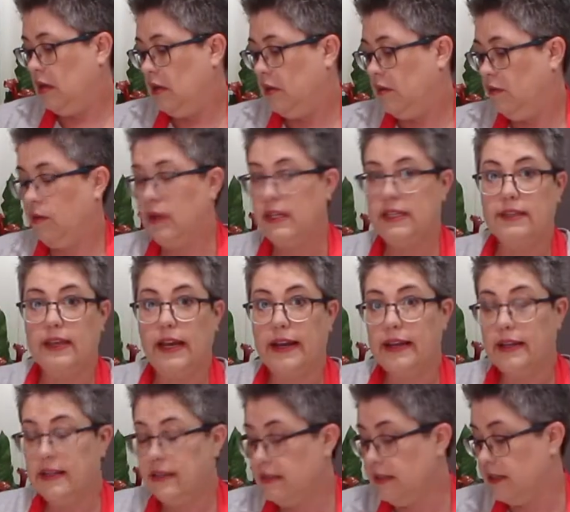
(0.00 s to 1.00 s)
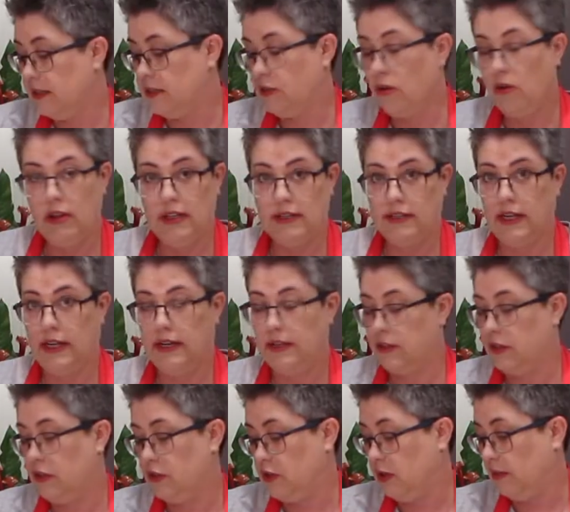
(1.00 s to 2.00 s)
3 seconds is all it
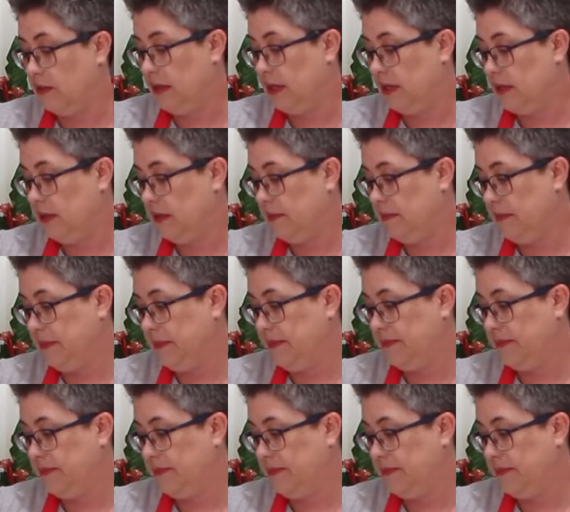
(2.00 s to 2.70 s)
takes to chop an onion.